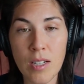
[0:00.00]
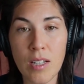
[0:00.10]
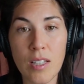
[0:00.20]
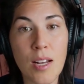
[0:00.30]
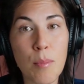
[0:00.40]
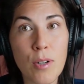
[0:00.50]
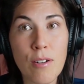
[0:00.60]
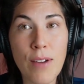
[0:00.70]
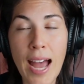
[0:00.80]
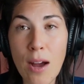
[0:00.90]
the number of
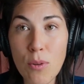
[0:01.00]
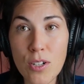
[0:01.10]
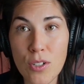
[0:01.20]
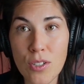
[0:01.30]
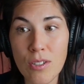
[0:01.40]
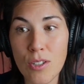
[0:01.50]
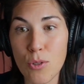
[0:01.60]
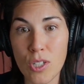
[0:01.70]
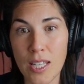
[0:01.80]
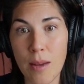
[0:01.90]
hours you
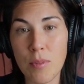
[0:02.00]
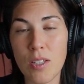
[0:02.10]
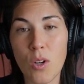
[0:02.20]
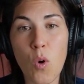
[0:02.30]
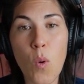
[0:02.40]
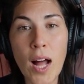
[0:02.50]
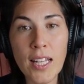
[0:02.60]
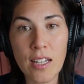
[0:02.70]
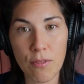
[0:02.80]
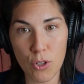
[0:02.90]
slept, the
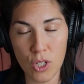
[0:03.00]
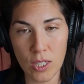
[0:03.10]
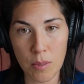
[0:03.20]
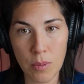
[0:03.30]
quality of your sleep.